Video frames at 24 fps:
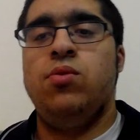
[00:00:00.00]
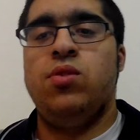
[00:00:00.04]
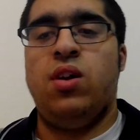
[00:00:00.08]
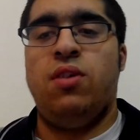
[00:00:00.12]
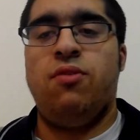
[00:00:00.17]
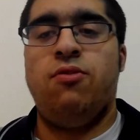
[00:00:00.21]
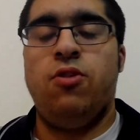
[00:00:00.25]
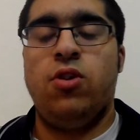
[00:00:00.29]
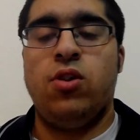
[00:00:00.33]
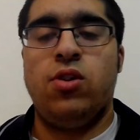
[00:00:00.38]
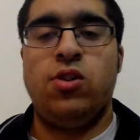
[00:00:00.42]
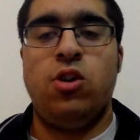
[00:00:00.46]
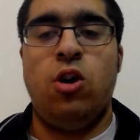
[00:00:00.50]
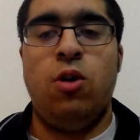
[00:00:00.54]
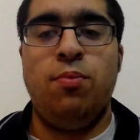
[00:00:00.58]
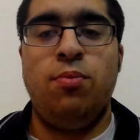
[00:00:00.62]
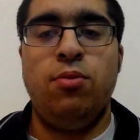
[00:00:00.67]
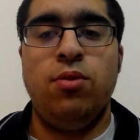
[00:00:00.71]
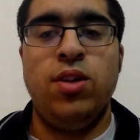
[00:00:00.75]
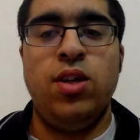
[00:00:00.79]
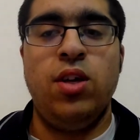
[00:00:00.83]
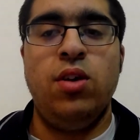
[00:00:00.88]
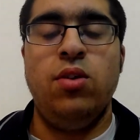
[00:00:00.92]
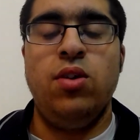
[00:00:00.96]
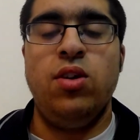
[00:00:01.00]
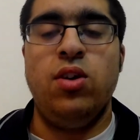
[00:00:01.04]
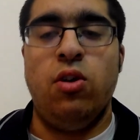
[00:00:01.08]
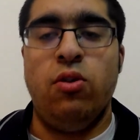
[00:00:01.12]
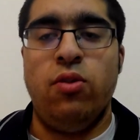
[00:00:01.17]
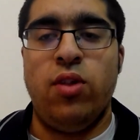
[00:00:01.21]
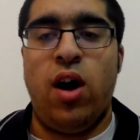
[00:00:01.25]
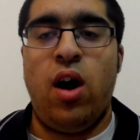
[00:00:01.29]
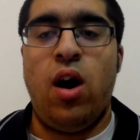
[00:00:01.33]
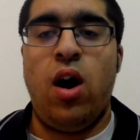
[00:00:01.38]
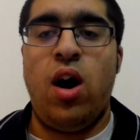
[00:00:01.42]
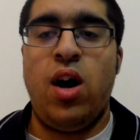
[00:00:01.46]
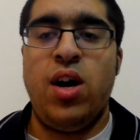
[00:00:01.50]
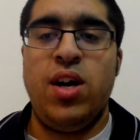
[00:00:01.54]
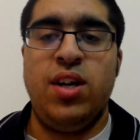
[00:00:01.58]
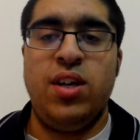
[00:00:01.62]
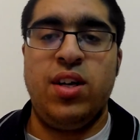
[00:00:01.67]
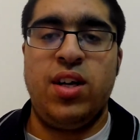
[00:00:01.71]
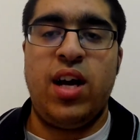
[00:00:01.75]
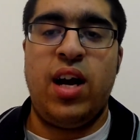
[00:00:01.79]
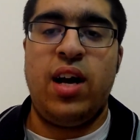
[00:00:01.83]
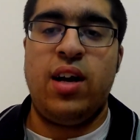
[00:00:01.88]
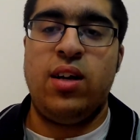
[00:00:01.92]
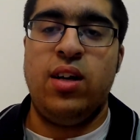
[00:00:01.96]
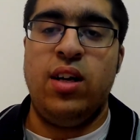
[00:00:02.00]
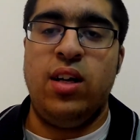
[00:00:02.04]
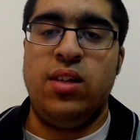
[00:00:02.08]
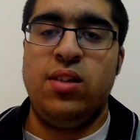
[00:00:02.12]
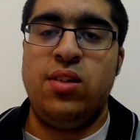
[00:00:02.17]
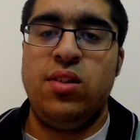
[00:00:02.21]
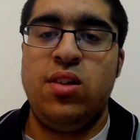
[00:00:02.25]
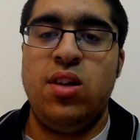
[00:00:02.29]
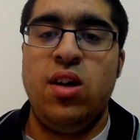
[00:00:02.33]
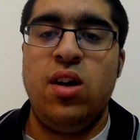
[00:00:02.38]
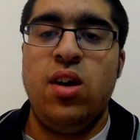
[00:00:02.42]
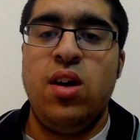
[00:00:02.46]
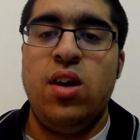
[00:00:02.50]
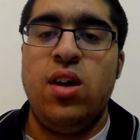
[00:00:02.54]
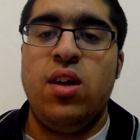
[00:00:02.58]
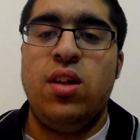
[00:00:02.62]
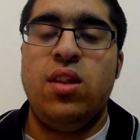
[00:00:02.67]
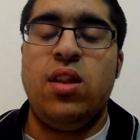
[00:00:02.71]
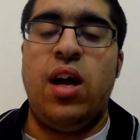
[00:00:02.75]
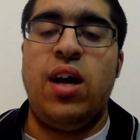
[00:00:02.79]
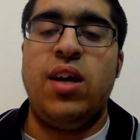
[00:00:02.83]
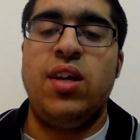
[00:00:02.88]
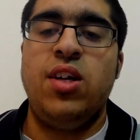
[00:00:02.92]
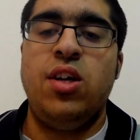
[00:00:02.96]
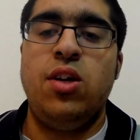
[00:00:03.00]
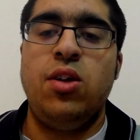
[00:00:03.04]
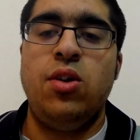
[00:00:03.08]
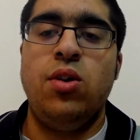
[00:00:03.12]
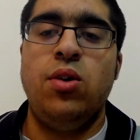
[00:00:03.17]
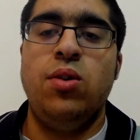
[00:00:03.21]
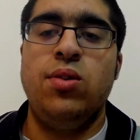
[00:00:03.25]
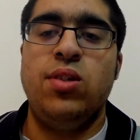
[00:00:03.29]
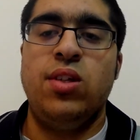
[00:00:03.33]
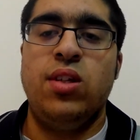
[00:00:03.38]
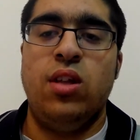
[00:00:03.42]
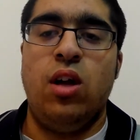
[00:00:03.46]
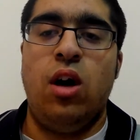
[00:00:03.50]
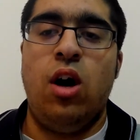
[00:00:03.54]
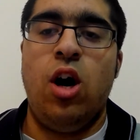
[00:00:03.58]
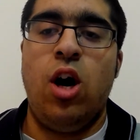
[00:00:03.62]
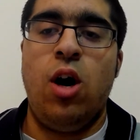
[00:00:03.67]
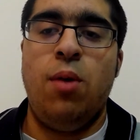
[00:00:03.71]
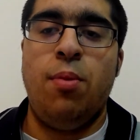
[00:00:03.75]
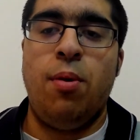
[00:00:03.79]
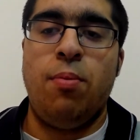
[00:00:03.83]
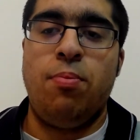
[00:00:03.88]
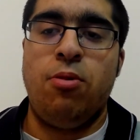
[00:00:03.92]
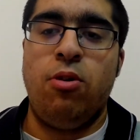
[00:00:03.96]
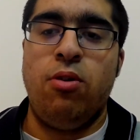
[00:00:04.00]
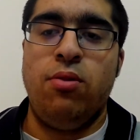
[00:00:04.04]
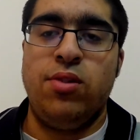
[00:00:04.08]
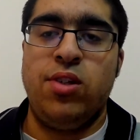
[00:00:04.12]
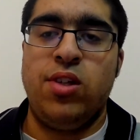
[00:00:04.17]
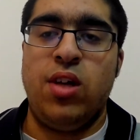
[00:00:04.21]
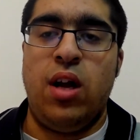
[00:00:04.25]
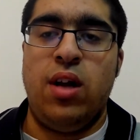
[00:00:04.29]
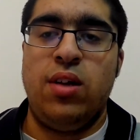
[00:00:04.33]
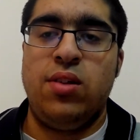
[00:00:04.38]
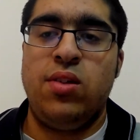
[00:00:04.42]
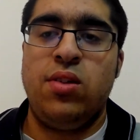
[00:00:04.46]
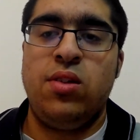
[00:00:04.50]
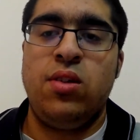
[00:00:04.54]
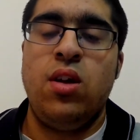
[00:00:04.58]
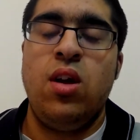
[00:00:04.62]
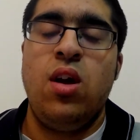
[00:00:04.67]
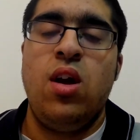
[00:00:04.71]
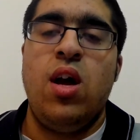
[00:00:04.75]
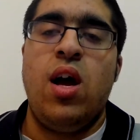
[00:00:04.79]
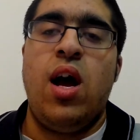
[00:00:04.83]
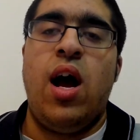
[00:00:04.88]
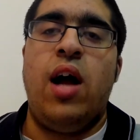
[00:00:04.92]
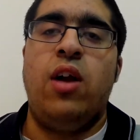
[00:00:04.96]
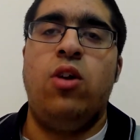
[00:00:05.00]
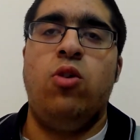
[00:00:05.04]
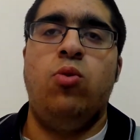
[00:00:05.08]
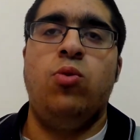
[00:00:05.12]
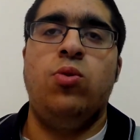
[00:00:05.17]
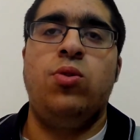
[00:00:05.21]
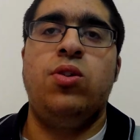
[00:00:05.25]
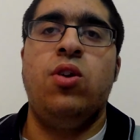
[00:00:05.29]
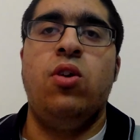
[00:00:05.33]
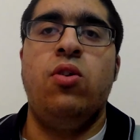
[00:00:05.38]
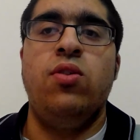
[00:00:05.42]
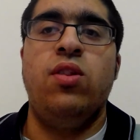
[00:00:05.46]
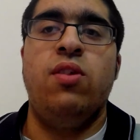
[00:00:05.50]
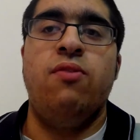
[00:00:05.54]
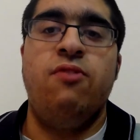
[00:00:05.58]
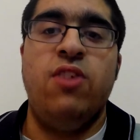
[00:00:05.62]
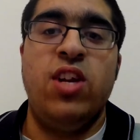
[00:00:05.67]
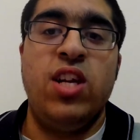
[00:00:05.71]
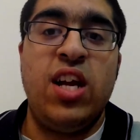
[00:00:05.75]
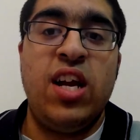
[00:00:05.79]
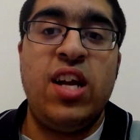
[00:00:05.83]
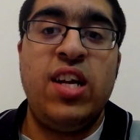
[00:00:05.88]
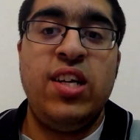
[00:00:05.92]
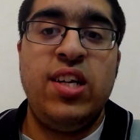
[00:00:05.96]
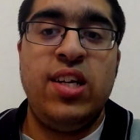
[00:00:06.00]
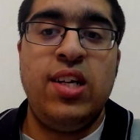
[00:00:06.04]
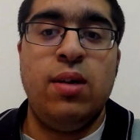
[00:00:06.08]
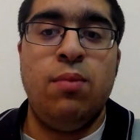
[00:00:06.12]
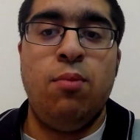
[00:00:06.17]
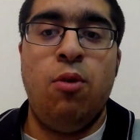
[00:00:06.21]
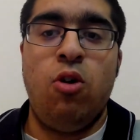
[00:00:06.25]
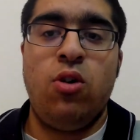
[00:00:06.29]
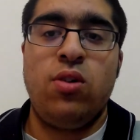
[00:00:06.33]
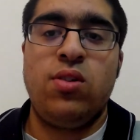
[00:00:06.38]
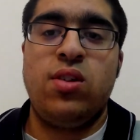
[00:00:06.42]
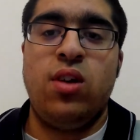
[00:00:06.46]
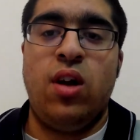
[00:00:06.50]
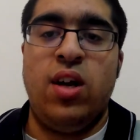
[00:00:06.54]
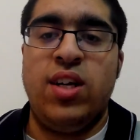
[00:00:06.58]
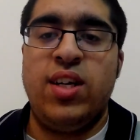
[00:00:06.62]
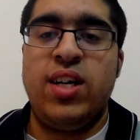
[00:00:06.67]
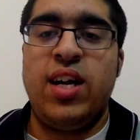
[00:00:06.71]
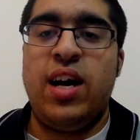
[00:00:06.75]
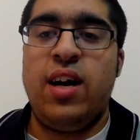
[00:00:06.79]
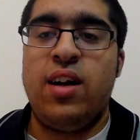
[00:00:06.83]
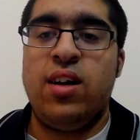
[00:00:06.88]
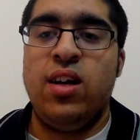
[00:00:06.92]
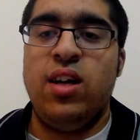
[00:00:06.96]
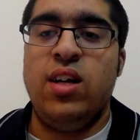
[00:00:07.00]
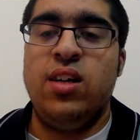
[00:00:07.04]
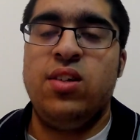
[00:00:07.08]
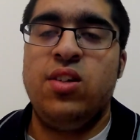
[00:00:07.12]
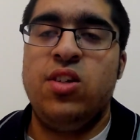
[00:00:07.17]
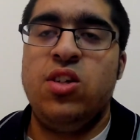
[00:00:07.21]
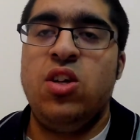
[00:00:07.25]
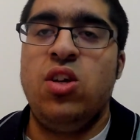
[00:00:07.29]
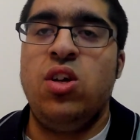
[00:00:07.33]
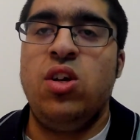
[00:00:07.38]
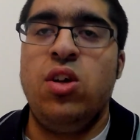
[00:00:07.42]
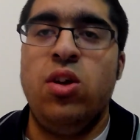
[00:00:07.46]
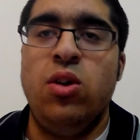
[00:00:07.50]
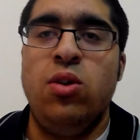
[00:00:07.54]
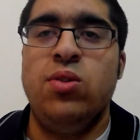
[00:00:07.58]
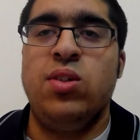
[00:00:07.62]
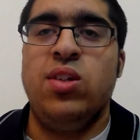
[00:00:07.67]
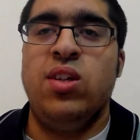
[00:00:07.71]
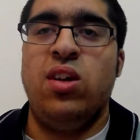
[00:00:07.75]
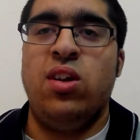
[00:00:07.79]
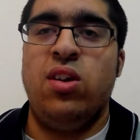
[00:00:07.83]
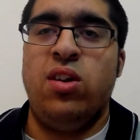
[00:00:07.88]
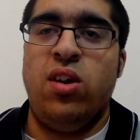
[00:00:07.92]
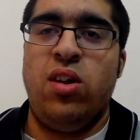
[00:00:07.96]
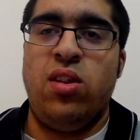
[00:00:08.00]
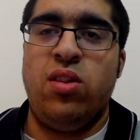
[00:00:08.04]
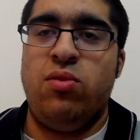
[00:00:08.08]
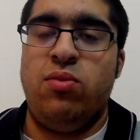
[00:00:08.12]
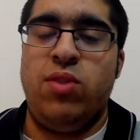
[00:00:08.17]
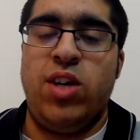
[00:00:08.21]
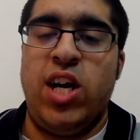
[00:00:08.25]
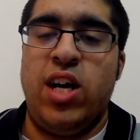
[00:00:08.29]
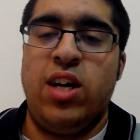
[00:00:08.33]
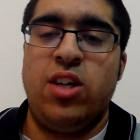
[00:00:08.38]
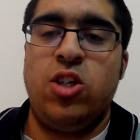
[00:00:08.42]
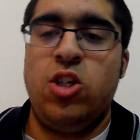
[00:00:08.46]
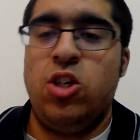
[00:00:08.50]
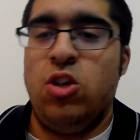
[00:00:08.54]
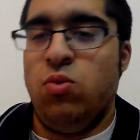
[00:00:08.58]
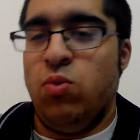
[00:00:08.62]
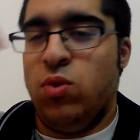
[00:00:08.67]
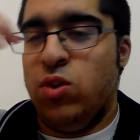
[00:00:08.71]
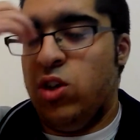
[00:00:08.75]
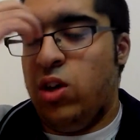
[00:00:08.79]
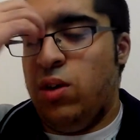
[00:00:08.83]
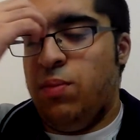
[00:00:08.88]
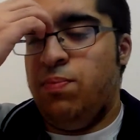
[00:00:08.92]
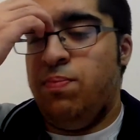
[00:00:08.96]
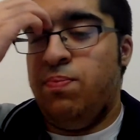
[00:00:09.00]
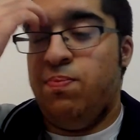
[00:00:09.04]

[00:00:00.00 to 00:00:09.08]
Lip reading: are, for example, you know the iron catalyst that you use in the Haber process, and also the vanadium oxide catalyst you use in another reaction, which I